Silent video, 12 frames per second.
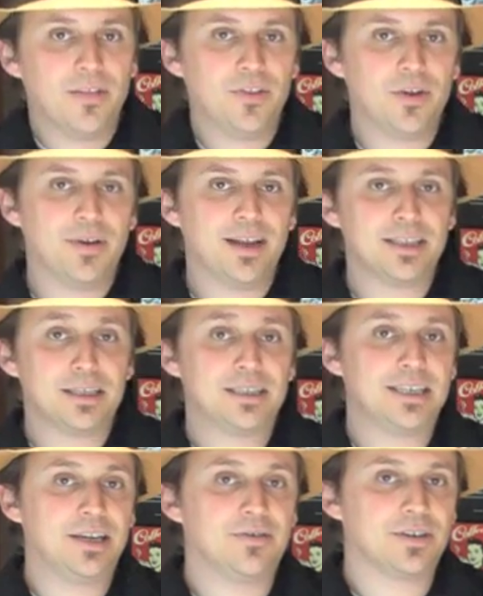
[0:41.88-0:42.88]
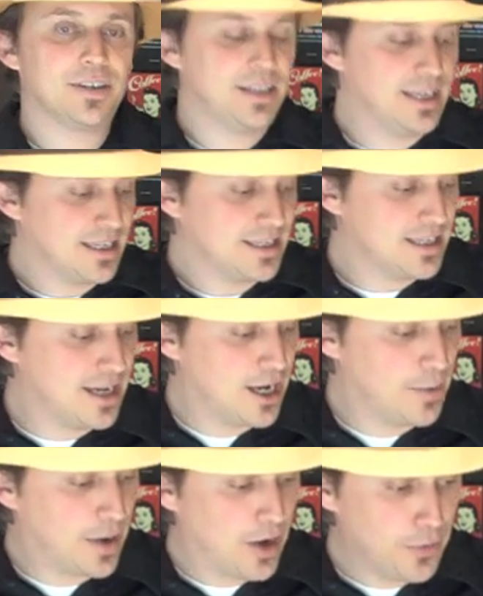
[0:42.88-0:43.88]
There is a secret to this.
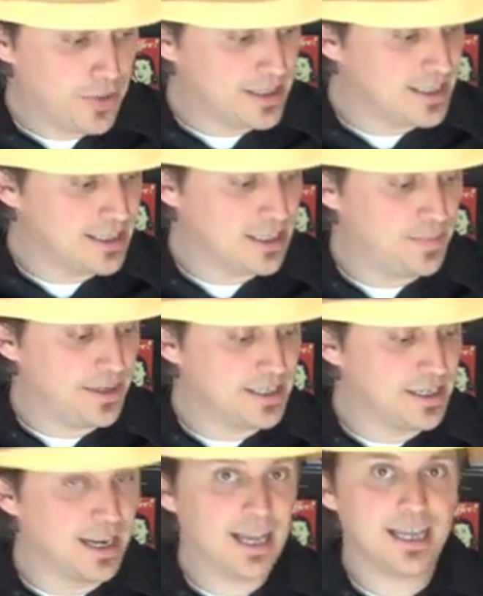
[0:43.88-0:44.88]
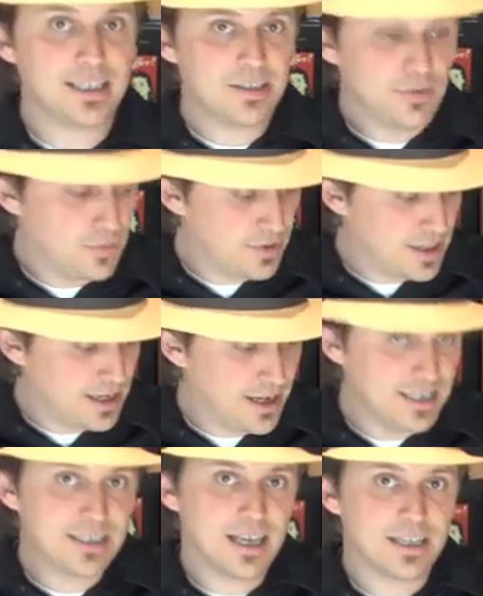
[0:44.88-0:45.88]
All this is a piece of glass with a
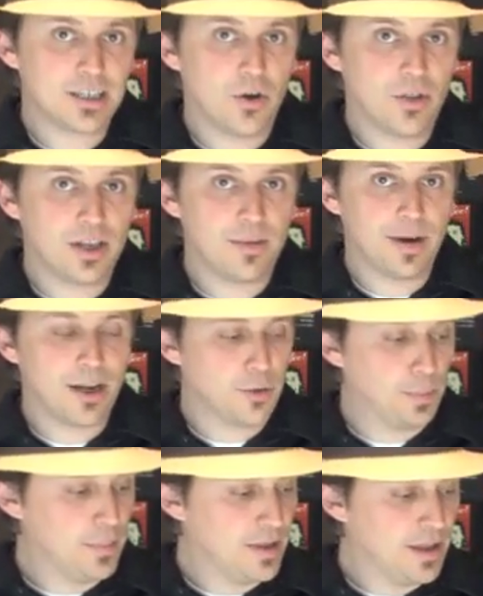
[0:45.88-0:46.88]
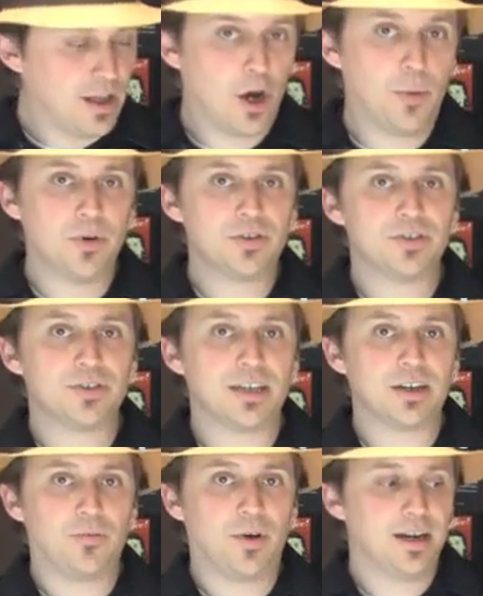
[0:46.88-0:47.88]
nice sized hole in the bottom. Almost looks
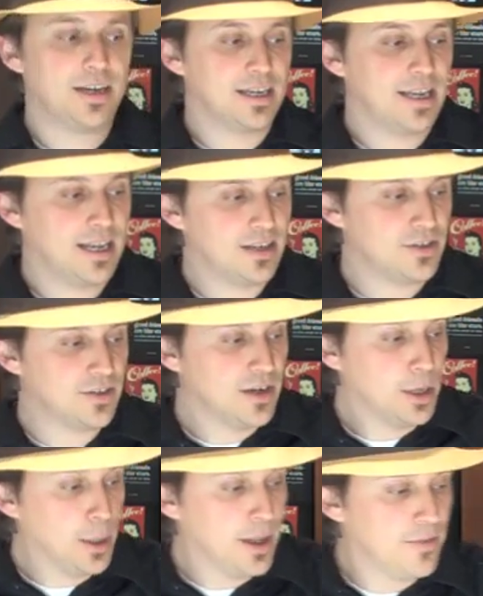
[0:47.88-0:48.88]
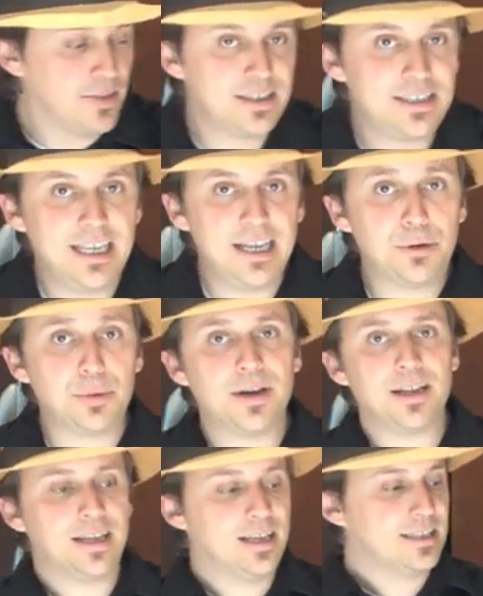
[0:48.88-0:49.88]
like a wine decanter. The
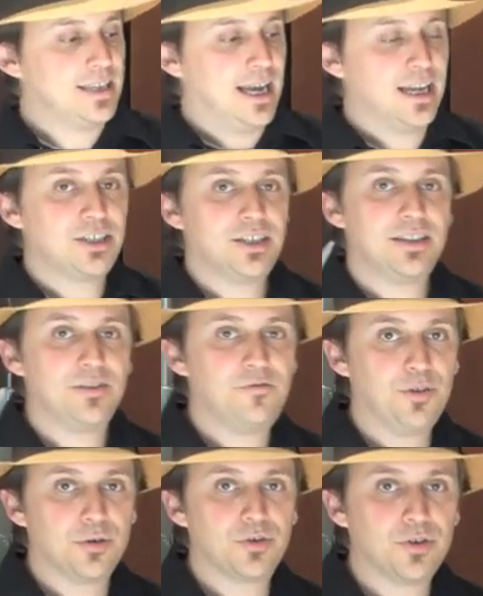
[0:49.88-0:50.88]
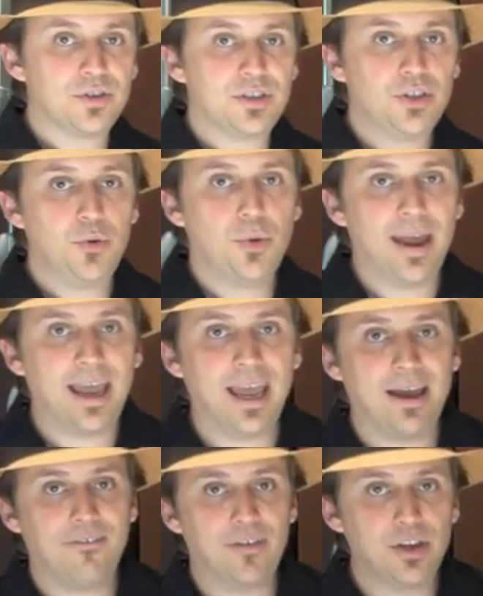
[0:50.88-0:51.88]
secret is actually the filters. You
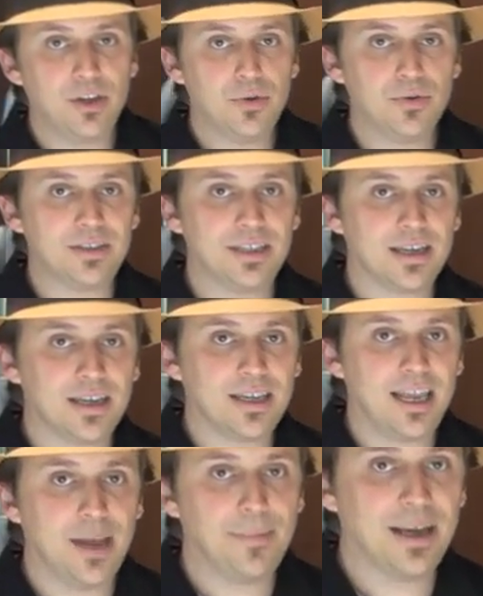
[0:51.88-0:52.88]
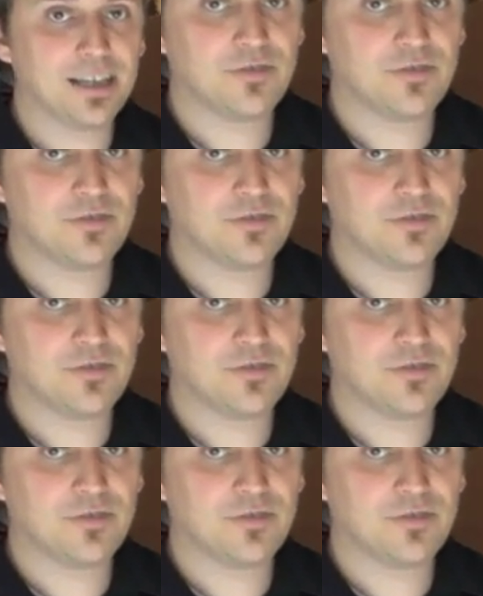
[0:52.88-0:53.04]
have to use the Chemex